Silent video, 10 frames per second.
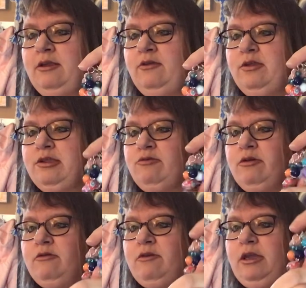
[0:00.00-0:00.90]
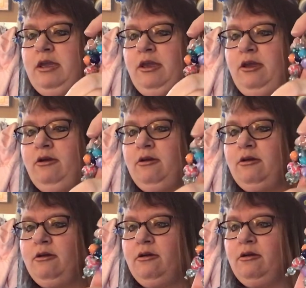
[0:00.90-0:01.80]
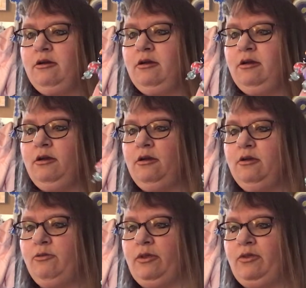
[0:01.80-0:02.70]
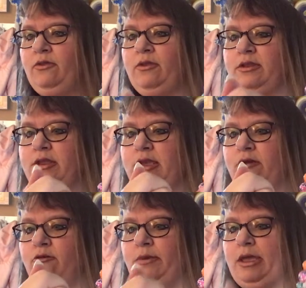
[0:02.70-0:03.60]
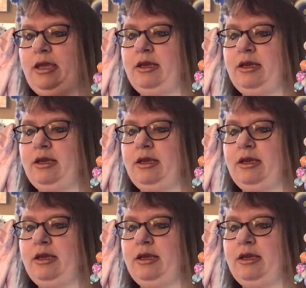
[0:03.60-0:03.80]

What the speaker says: this one right here with the teal bead.